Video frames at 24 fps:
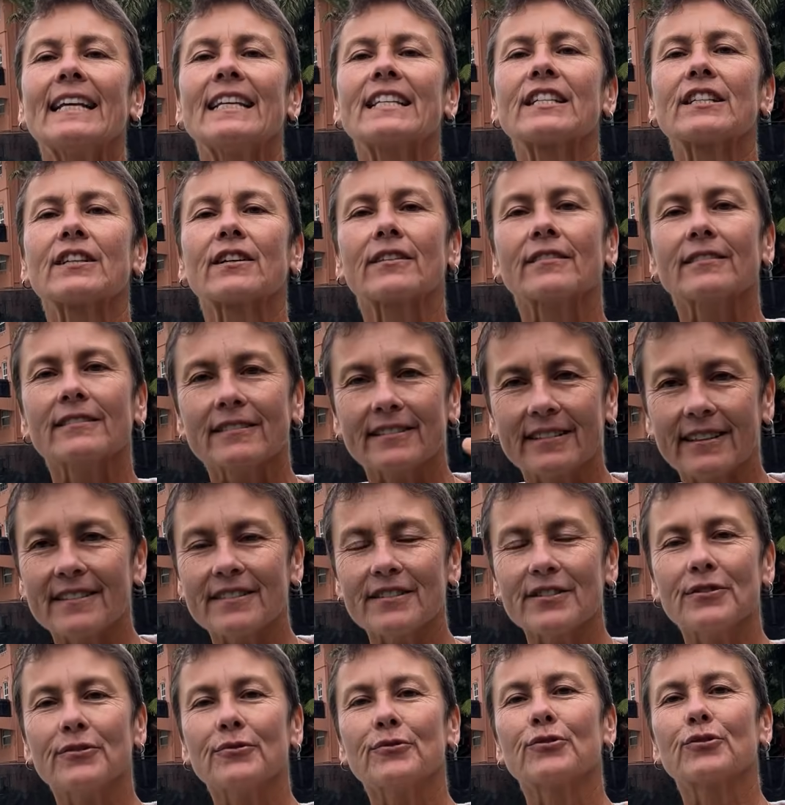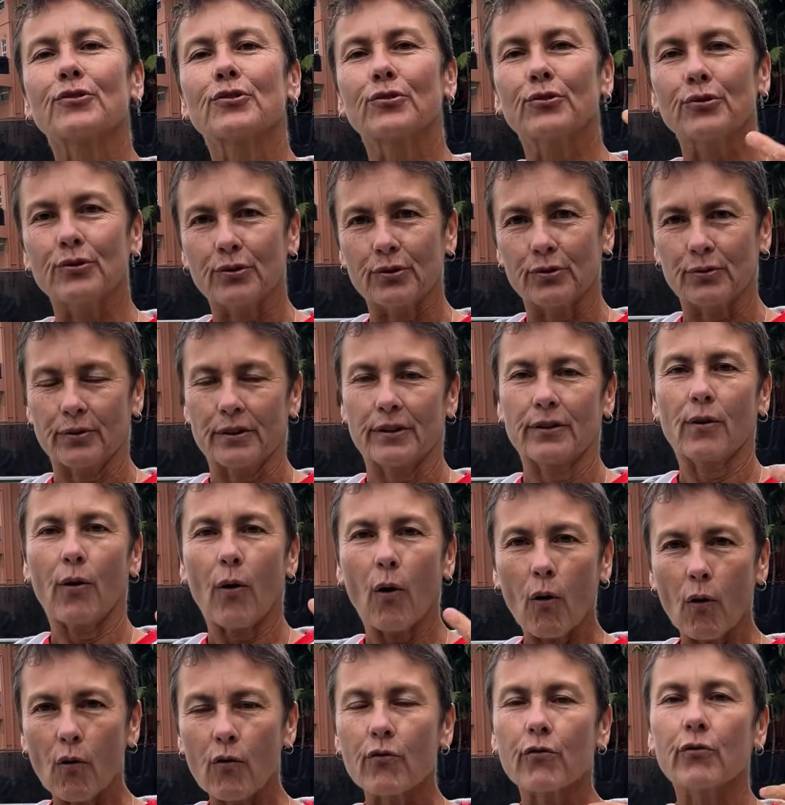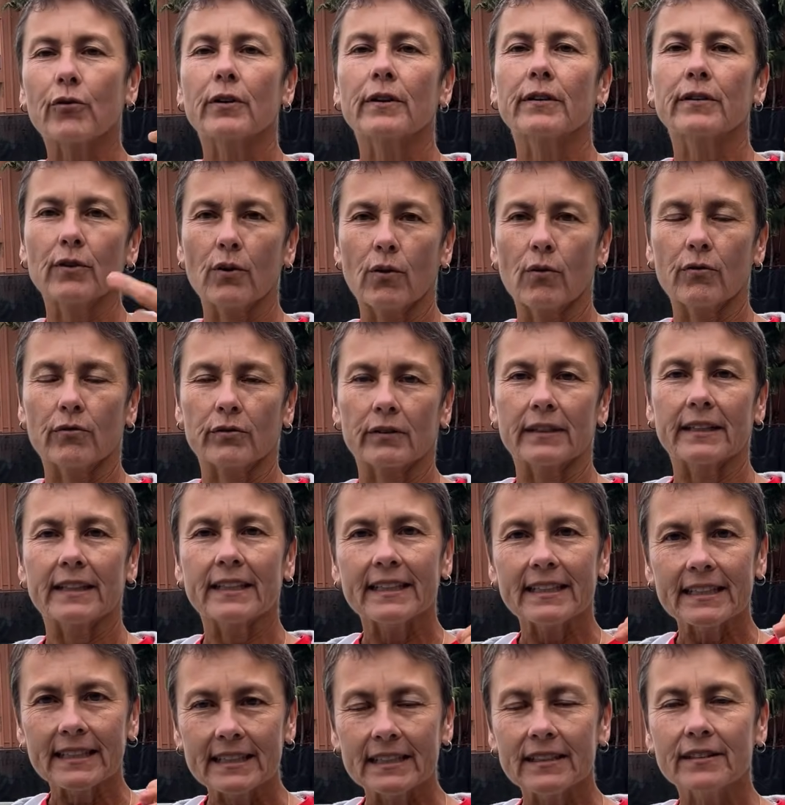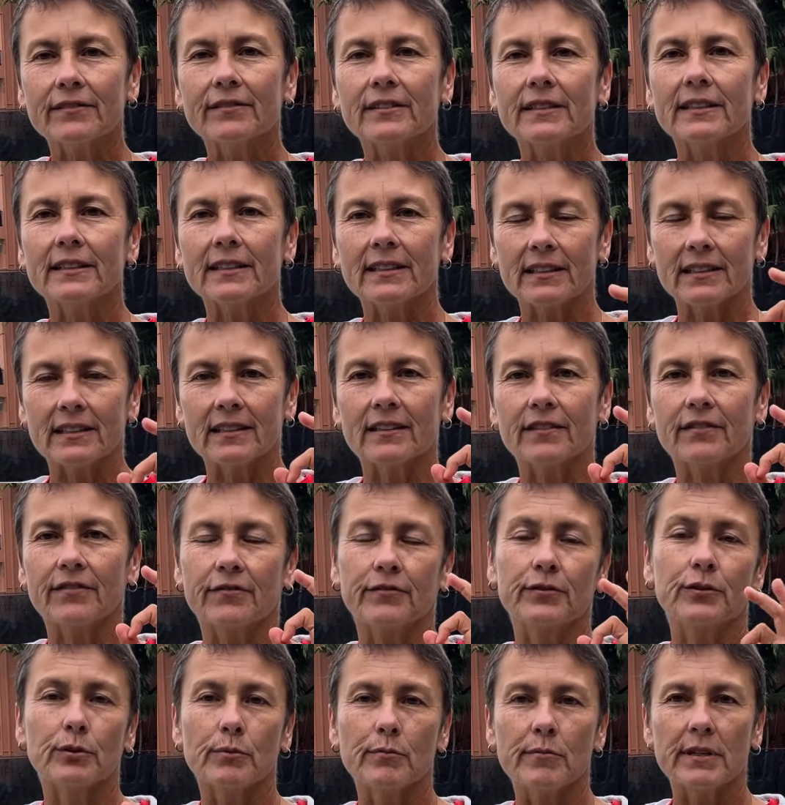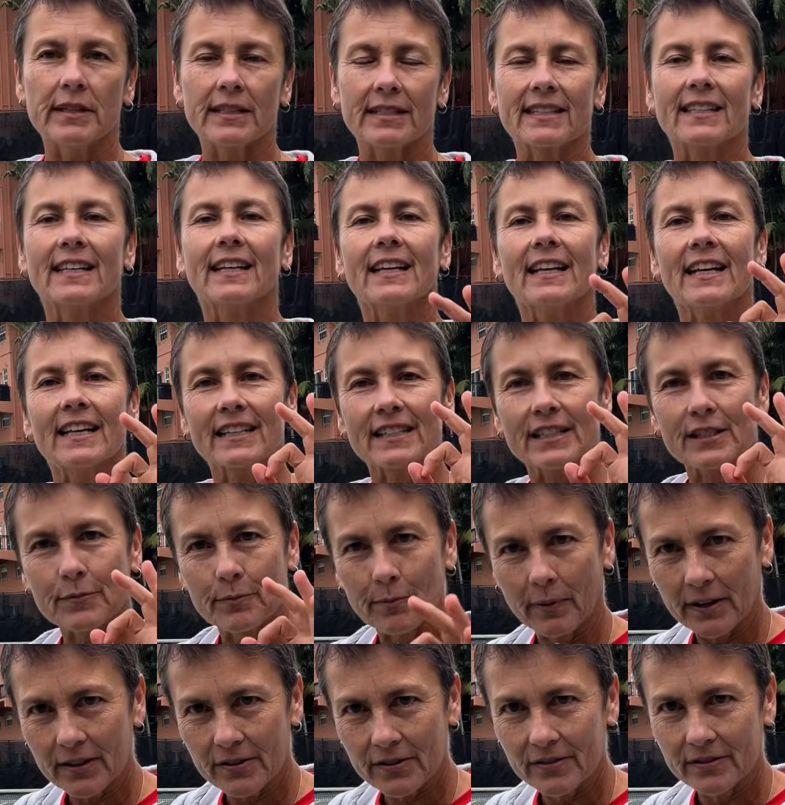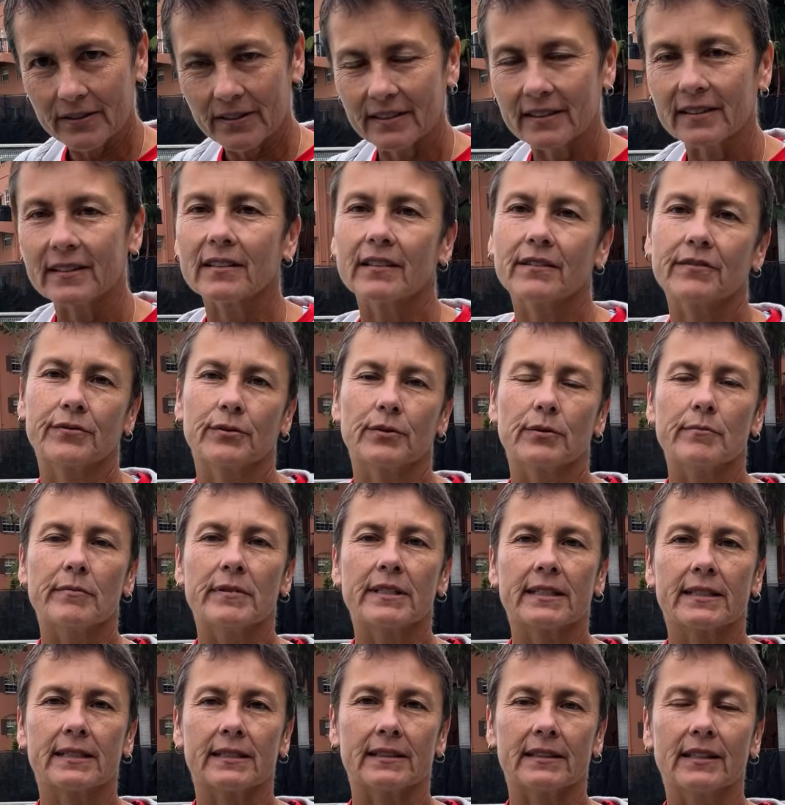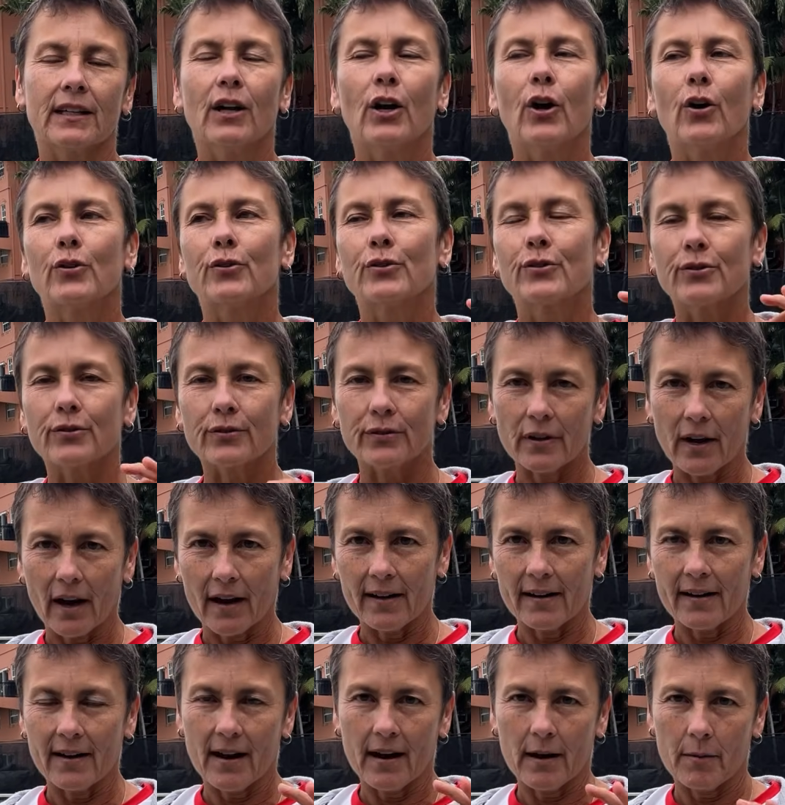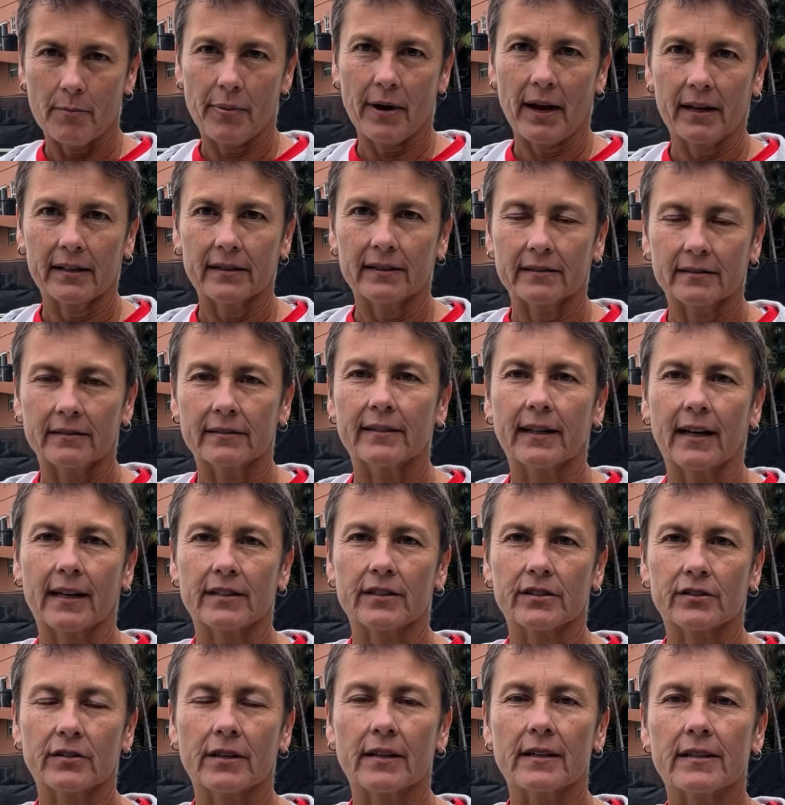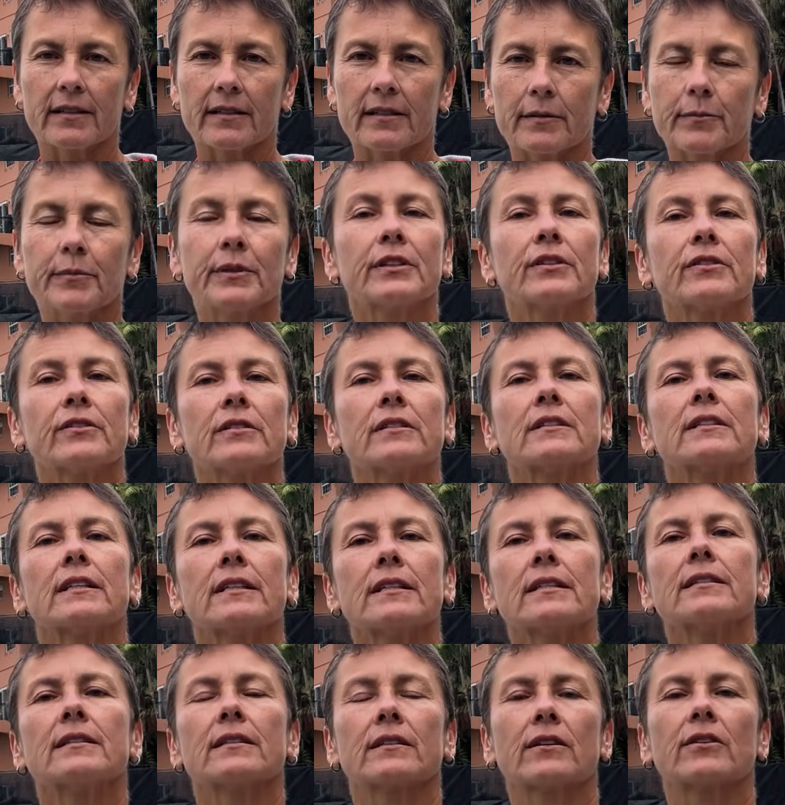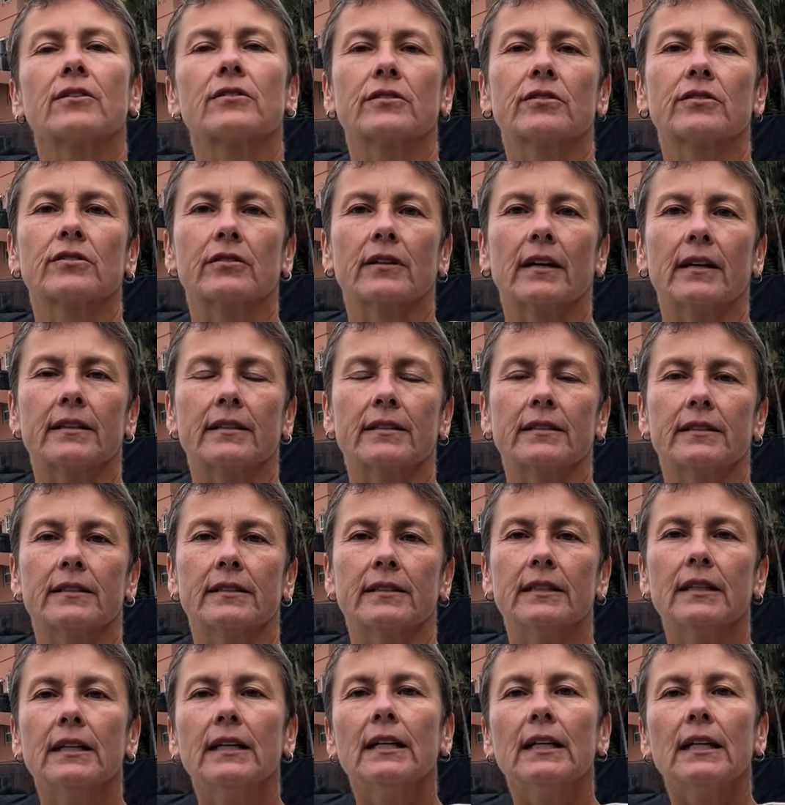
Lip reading: is continue to do it over and over, even if you miss, especially if you're missing. Do not abandon that strategy because it is a good strategy.